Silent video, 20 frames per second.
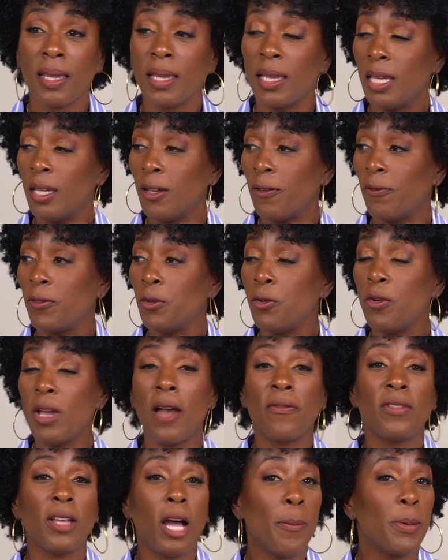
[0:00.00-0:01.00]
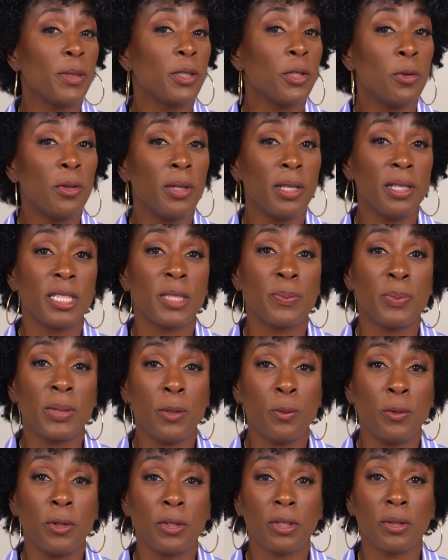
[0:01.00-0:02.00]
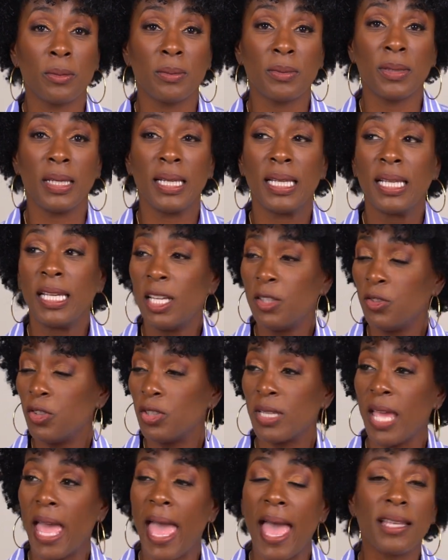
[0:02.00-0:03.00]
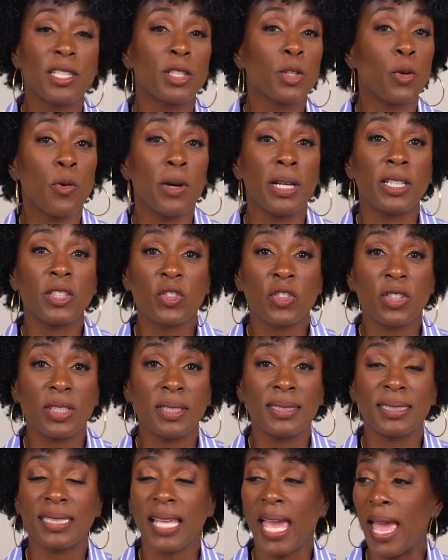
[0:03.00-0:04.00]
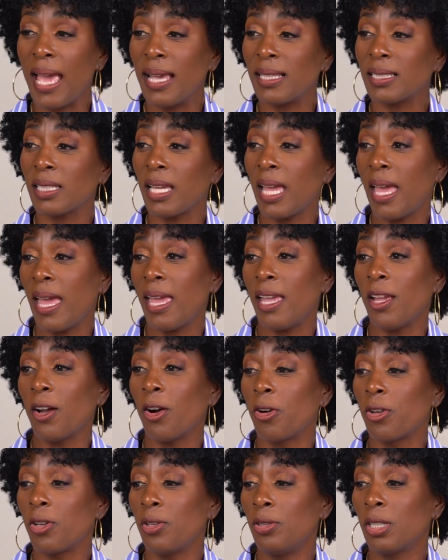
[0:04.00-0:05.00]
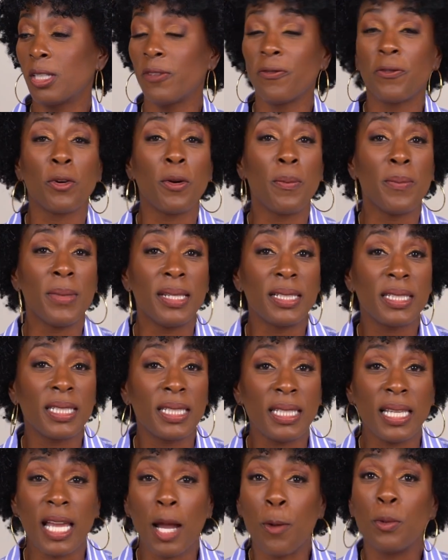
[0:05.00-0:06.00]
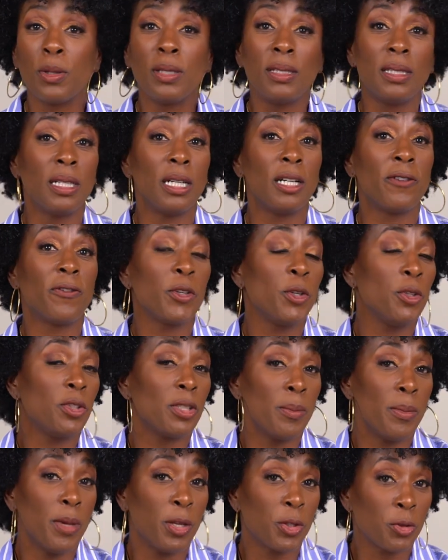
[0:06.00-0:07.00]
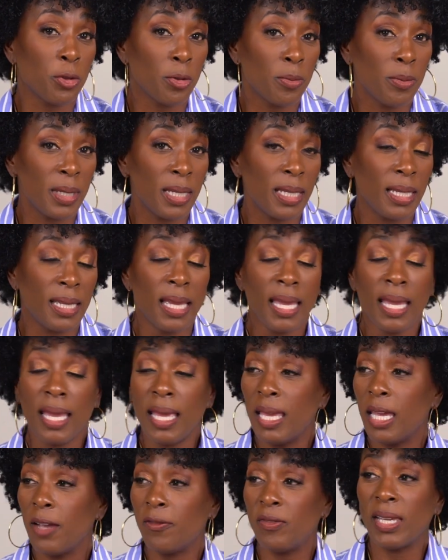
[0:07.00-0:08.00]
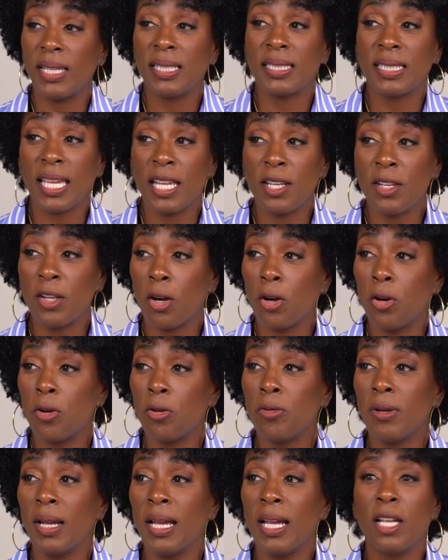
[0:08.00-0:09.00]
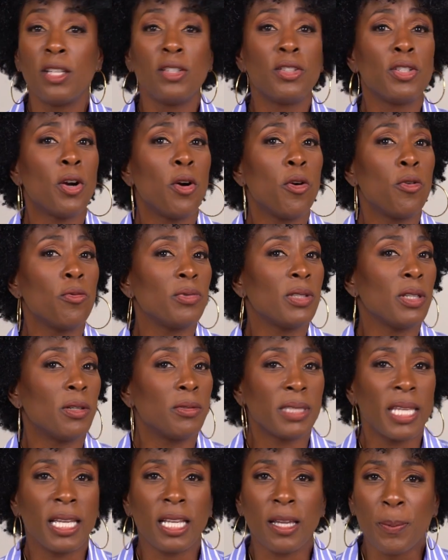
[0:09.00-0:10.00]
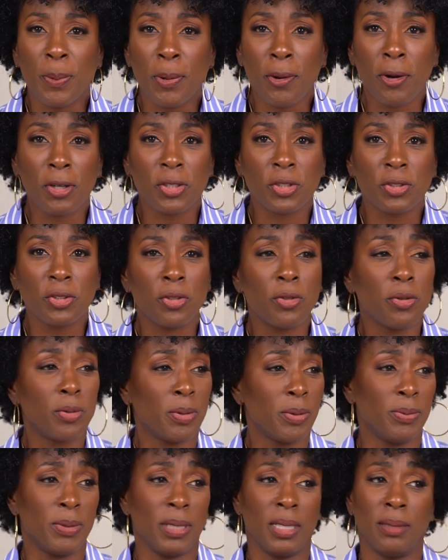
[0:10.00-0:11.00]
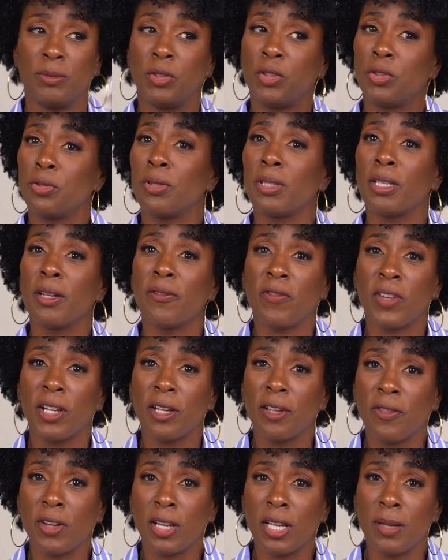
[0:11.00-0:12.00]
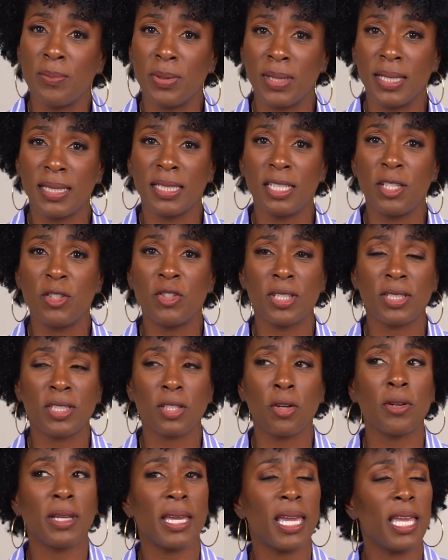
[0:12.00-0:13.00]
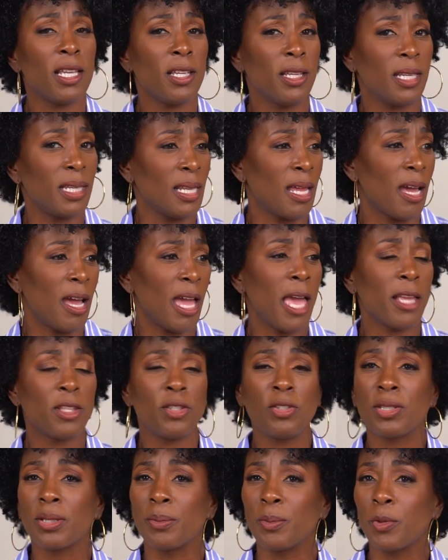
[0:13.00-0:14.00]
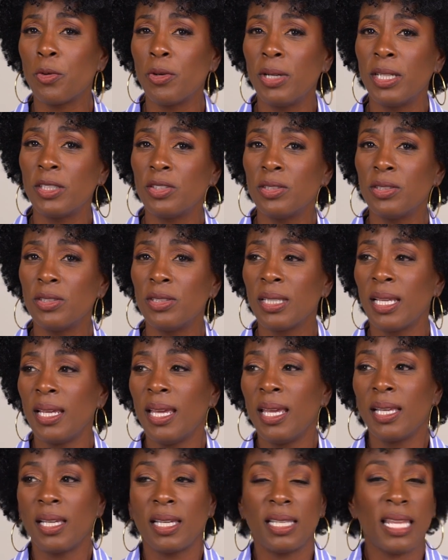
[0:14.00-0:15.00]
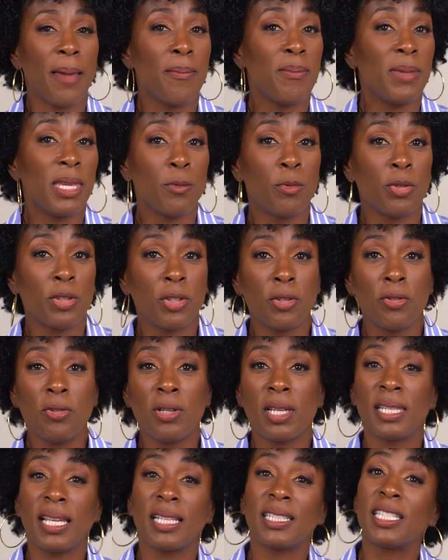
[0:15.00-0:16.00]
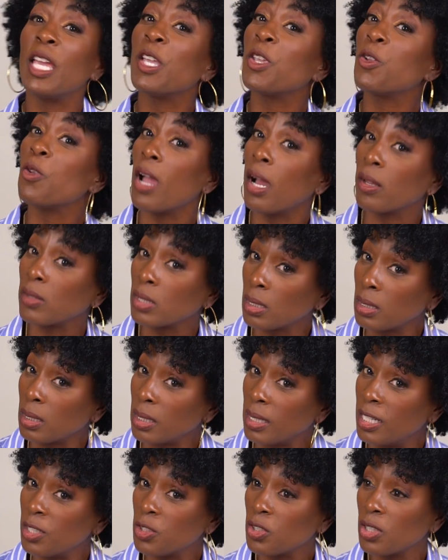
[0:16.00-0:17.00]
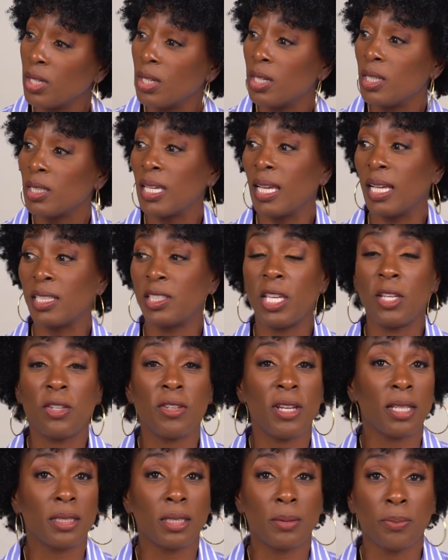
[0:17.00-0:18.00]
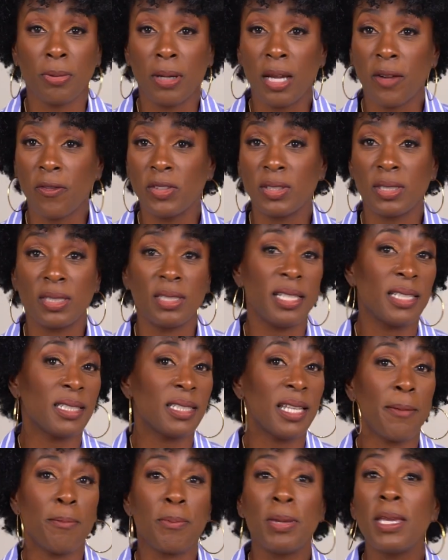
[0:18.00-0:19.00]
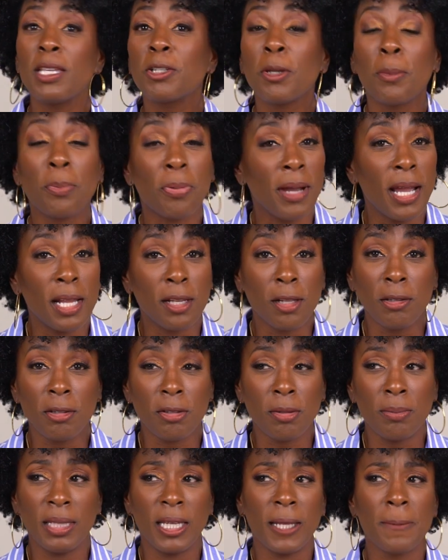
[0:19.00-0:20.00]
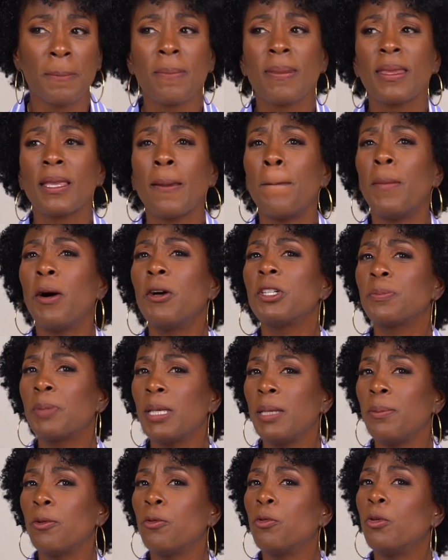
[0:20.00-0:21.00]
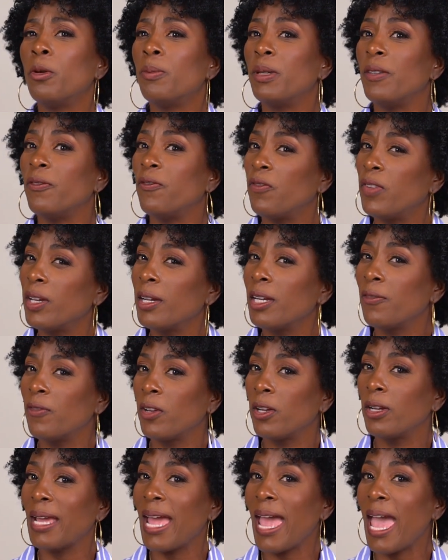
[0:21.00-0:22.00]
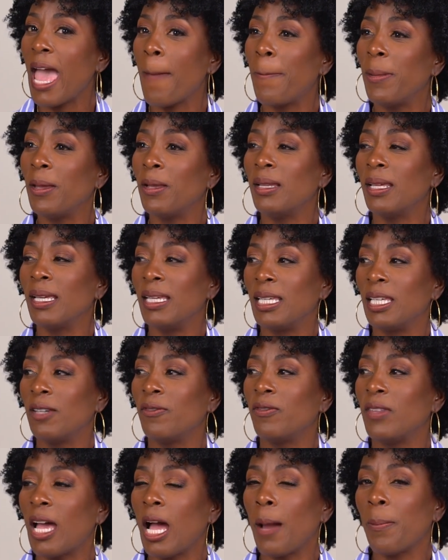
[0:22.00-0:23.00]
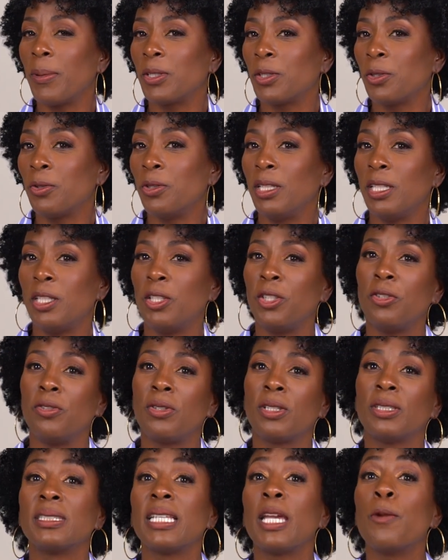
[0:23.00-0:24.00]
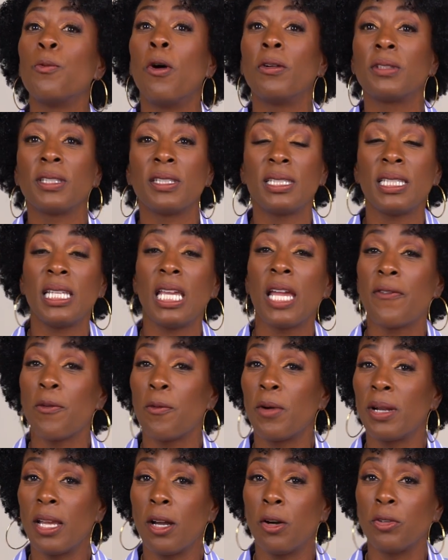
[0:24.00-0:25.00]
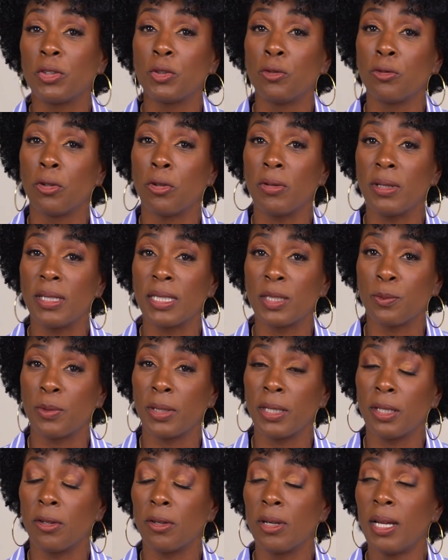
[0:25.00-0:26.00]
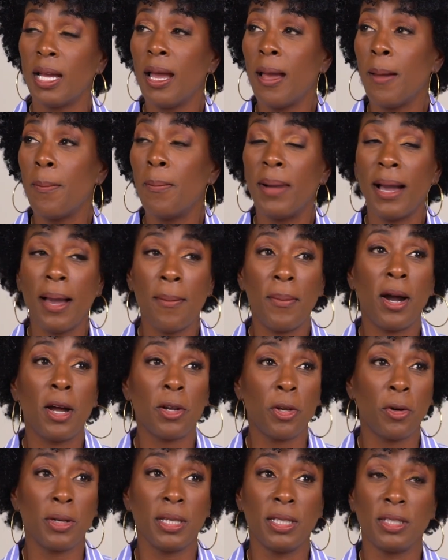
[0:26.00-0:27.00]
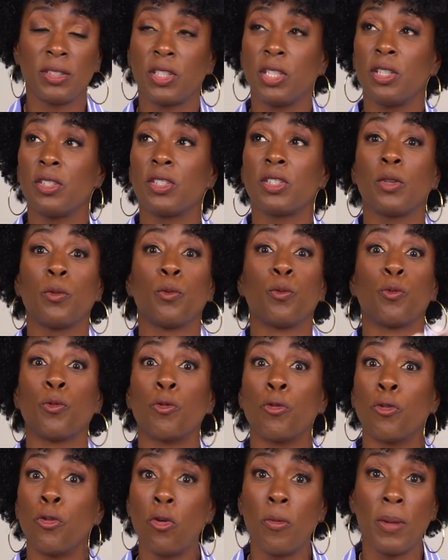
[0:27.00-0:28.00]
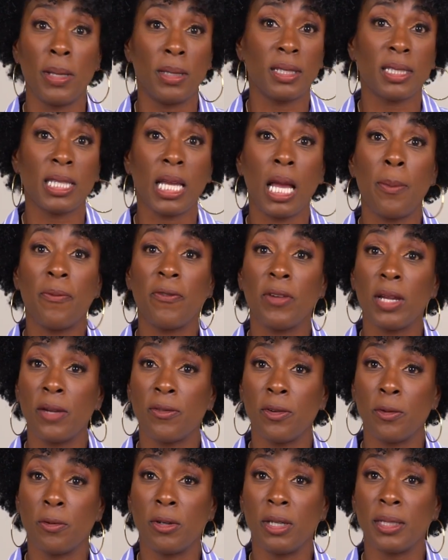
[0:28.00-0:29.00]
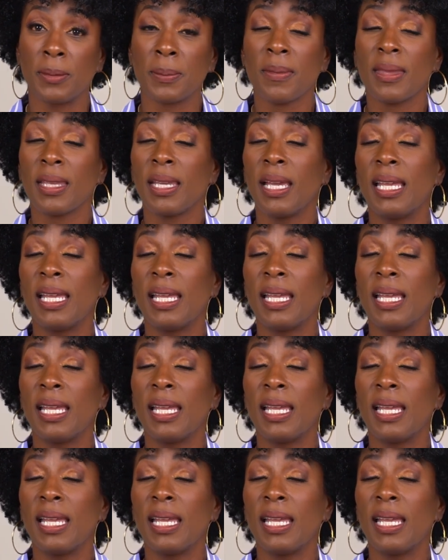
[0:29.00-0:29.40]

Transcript: If you have the opportunity to speak with them, just ask questions. Ask, hey, are you looking for a mentee? I would love for you to mentor me. If they say no, don't take it personal, because I'm sure they're very, very busy. Just, okay, can I ask you some questions? Can I meet with you? Can I take you out to lunch? Can I take you out to breakfast and just pick your brain a little bit? Most people will be very, very happy and give the opportunity to you because they want to see everyone else grow as well. My motto is there's room at the top for everyone.